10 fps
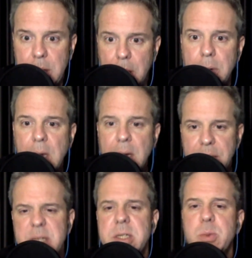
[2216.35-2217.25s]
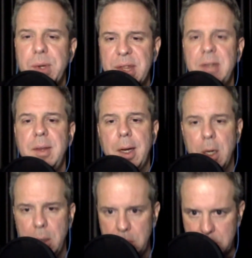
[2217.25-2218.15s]
this is within
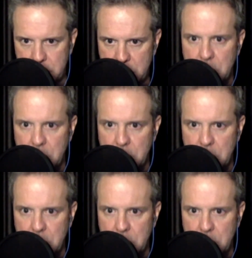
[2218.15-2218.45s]
their